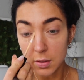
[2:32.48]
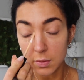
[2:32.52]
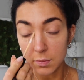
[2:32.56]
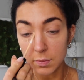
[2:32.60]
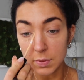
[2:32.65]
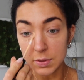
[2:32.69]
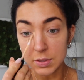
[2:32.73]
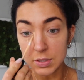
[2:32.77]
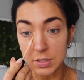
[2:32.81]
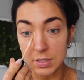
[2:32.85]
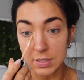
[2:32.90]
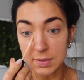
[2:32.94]

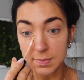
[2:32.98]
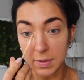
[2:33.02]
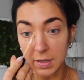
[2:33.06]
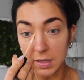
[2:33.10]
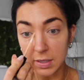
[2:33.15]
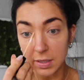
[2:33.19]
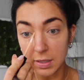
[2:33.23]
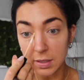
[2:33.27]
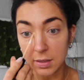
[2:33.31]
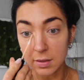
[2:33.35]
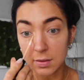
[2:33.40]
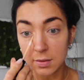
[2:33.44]
which is
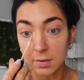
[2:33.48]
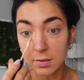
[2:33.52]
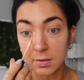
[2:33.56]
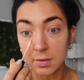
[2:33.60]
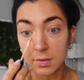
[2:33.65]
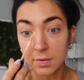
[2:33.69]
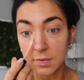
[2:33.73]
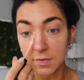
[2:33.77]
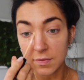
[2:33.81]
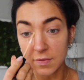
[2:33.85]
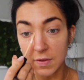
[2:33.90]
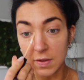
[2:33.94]
my
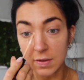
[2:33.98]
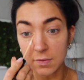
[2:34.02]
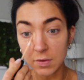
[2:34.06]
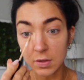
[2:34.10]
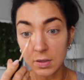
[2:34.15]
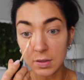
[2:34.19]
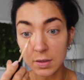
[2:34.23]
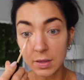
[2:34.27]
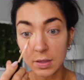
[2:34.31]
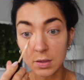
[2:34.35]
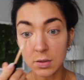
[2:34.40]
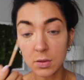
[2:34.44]

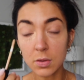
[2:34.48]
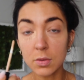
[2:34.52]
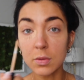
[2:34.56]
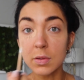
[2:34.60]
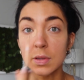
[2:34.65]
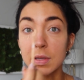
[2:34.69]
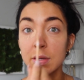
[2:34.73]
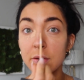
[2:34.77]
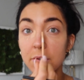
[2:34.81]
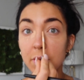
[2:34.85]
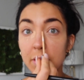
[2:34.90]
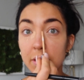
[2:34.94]
favorite like
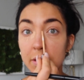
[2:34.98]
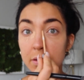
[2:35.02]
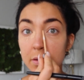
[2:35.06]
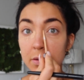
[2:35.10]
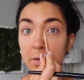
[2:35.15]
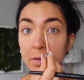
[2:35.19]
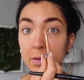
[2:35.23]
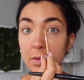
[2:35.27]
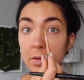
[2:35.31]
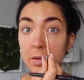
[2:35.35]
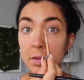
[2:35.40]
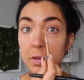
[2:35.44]
holy
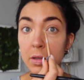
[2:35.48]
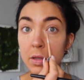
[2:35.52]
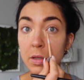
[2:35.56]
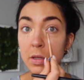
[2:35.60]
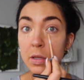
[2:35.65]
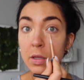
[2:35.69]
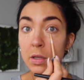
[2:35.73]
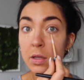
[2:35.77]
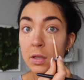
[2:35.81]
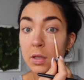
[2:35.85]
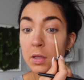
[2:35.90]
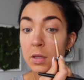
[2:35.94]
grail
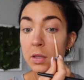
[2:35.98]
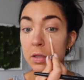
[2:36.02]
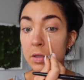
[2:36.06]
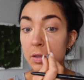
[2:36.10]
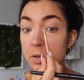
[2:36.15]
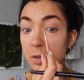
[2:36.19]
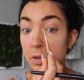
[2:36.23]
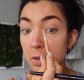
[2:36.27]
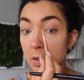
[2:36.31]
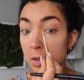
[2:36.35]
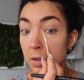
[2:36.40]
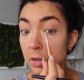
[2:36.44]

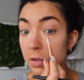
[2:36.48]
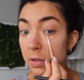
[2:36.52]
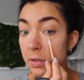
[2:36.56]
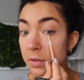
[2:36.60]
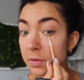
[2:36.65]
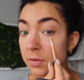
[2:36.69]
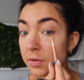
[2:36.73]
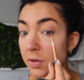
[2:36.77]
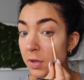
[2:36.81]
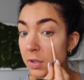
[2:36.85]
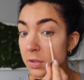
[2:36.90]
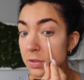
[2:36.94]

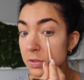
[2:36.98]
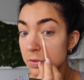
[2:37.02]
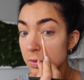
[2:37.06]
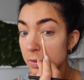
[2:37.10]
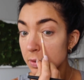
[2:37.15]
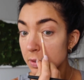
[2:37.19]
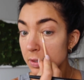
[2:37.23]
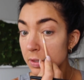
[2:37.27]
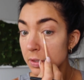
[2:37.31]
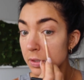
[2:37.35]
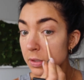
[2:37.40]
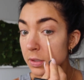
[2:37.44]

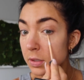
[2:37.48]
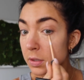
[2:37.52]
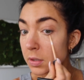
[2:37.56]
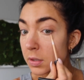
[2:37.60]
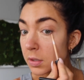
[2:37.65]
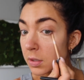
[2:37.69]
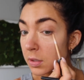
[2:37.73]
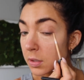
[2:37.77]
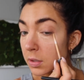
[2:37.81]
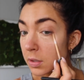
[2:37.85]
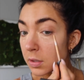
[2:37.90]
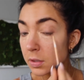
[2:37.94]
non-drugstore
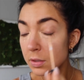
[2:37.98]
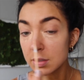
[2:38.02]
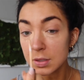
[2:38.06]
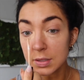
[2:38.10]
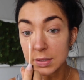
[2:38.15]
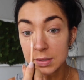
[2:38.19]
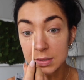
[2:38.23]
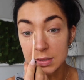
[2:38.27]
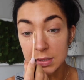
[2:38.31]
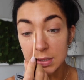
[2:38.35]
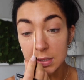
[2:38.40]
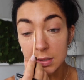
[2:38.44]

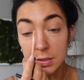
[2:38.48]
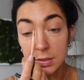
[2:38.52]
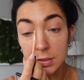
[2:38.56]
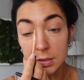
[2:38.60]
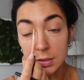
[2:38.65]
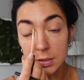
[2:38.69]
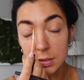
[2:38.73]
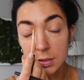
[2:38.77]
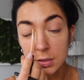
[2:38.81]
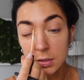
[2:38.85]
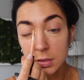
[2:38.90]
concealer.